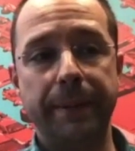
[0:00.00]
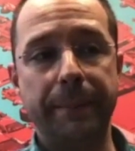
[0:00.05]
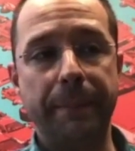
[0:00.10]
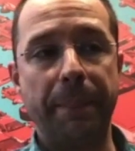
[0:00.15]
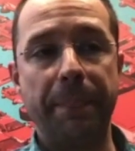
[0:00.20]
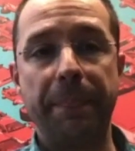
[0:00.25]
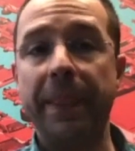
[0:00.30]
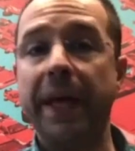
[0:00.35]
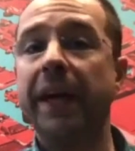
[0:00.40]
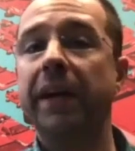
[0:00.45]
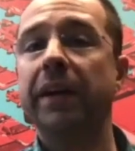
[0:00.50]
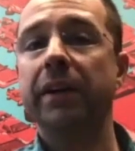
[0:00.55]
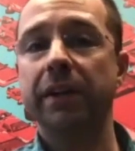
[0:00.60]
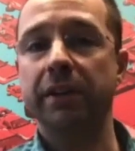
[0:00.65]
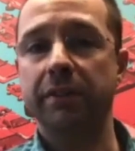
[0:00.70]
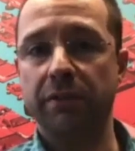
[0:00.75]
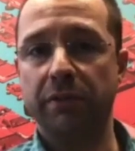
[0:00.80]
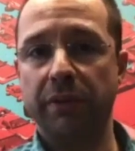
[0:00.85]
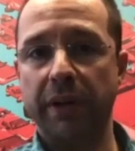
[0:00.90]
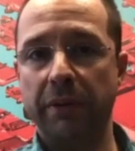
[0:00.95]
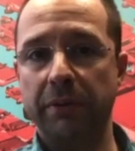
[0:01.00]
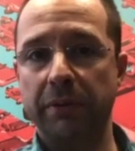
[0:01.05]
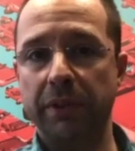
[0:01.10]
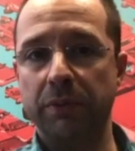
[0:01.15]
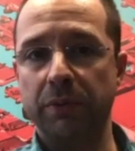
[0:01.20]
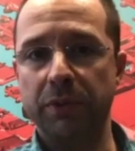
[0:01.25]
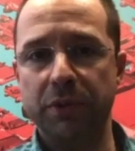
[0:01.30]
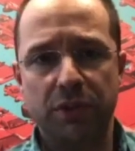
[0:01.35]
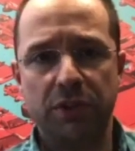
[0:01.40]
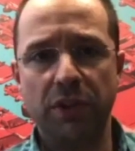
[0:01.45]
narrative around it,
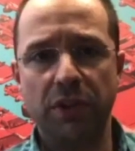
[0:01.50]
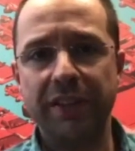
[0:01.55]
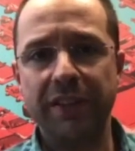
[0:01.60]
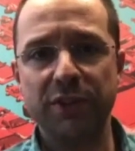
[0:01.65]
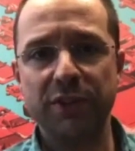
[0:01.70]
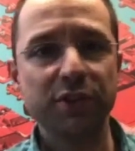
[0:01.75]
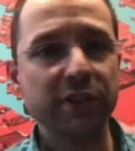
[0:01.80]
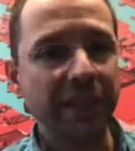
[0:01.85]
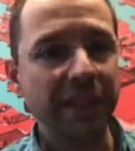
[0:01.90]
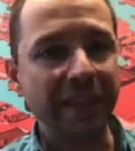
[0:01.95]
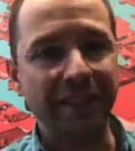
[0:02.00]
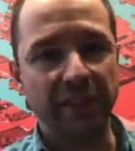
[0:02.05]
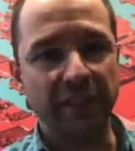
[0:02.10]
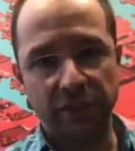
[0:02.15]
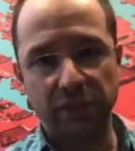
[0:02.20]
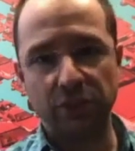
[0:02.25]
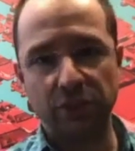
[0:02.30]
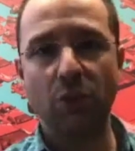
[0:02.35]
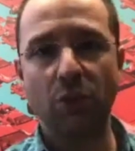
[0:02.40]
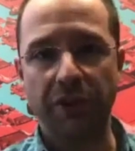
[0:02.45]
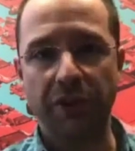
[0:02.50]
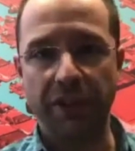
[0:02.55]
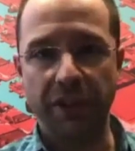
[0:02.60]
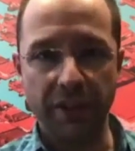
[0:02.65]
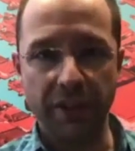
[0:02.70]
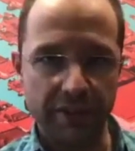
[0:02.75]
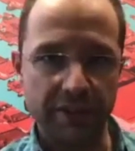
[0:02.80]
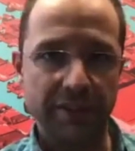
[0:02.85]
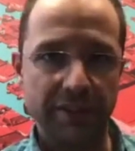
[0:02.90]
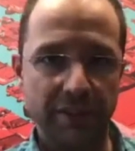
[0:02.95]
which is not just a story,
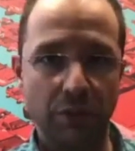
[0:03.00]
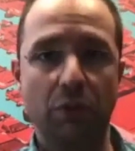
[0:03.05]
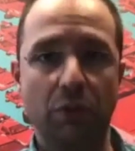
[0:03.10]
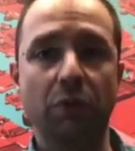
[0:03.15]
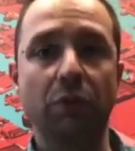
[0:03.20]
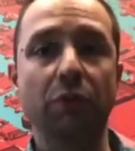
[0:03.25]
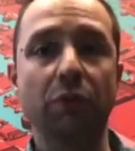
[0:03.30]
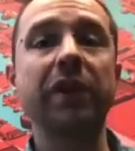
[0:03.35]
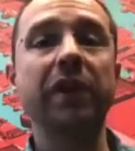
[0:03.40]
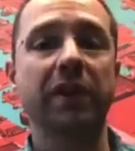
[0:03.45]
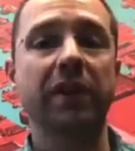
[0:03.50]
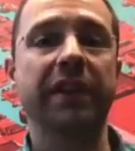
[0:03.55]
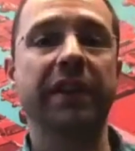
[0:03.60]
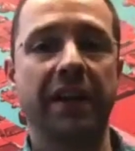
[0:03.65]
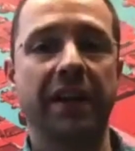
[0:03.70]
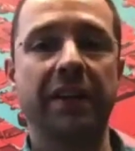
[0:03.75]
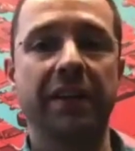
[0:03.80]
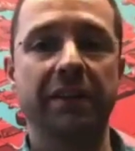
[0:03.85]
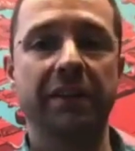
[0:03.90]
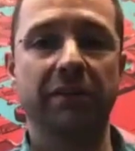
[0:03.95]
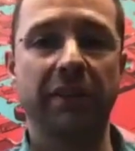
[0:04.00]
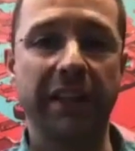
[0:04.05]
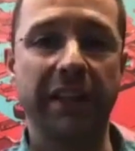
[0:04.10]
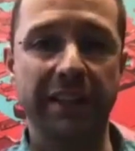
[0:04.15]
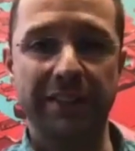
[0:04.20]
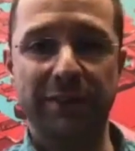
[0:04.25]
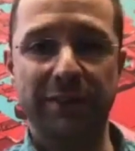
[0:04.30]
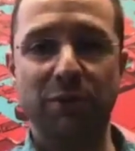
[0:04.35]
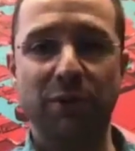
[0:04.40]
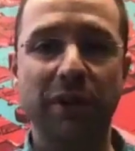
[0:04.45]
this is your real narrative, like
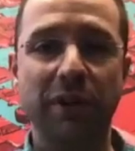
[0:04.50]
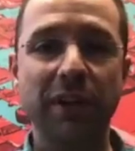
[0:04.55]
it's